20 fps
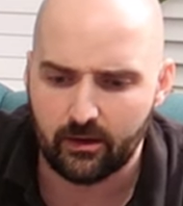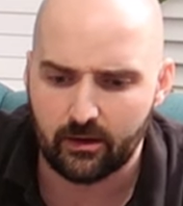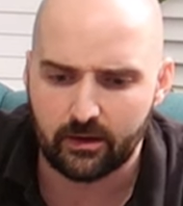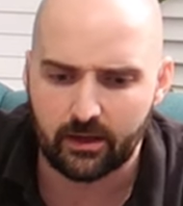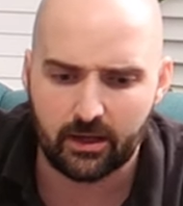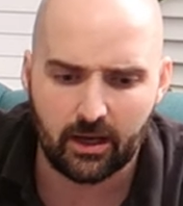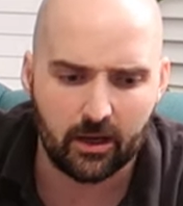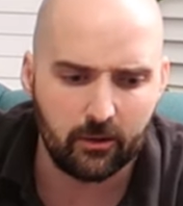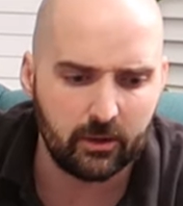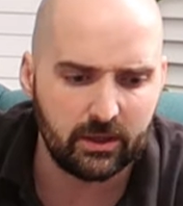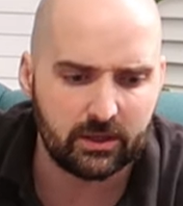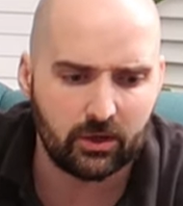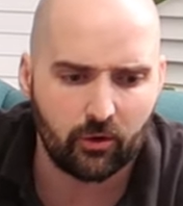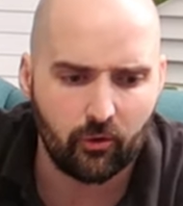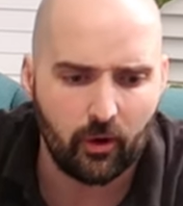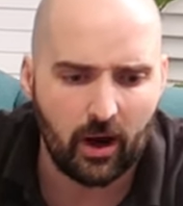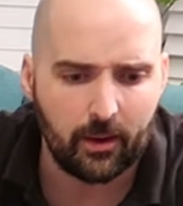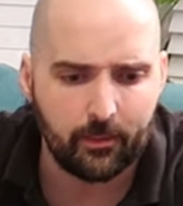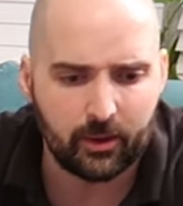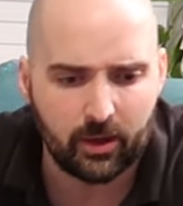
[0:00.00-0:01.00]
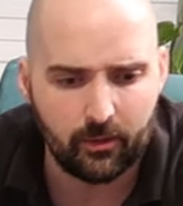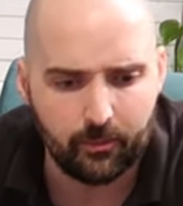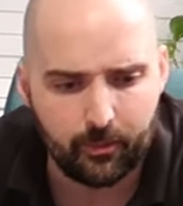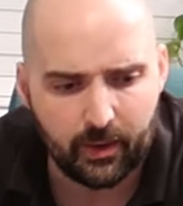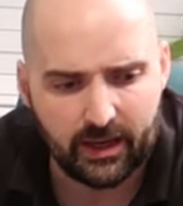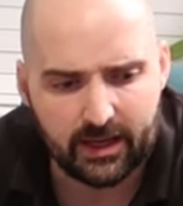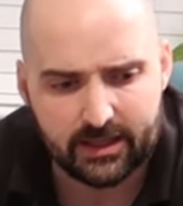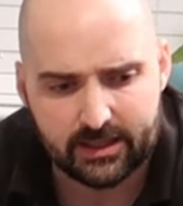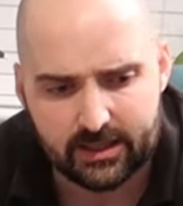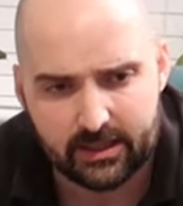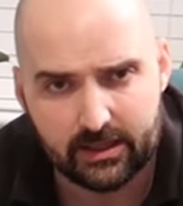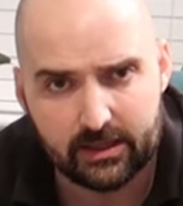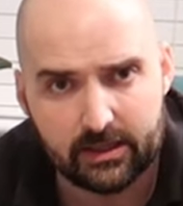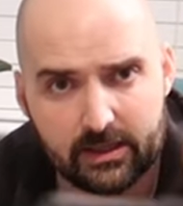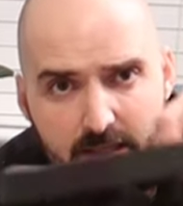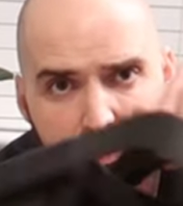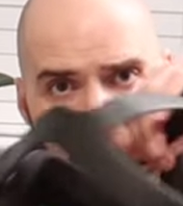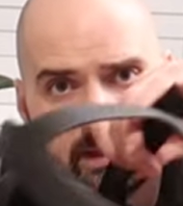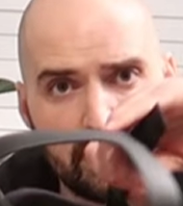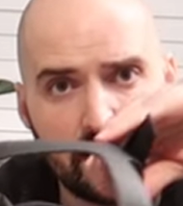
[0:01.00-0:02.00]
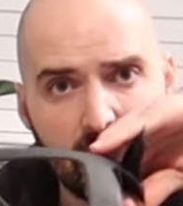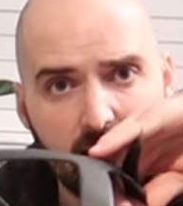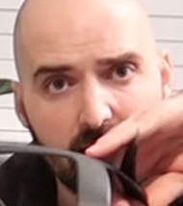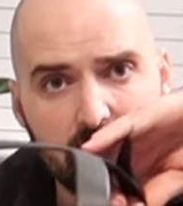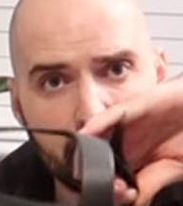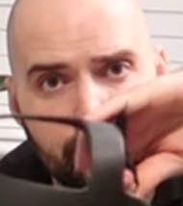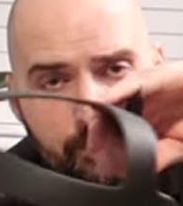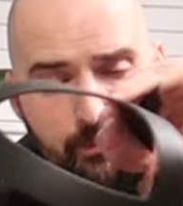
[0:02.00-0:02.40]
"Oh, you know, it's crap compared to to this."